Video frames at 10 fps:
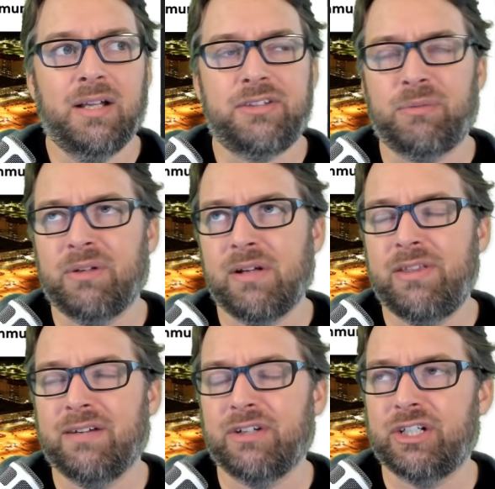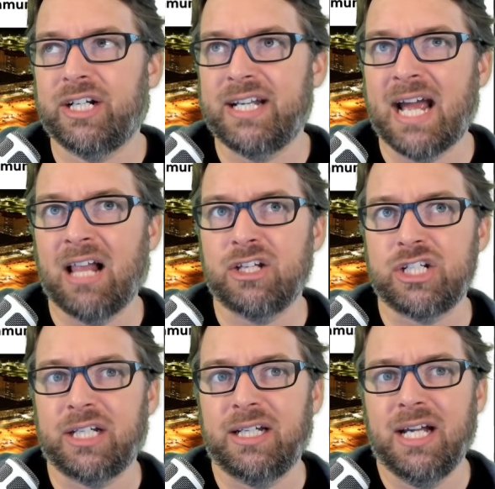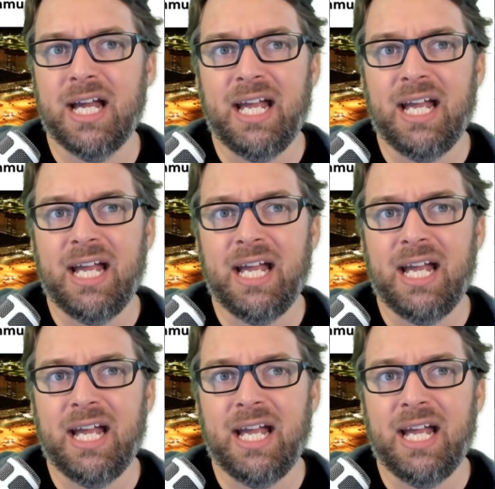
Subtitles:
see, I think of a good analogy.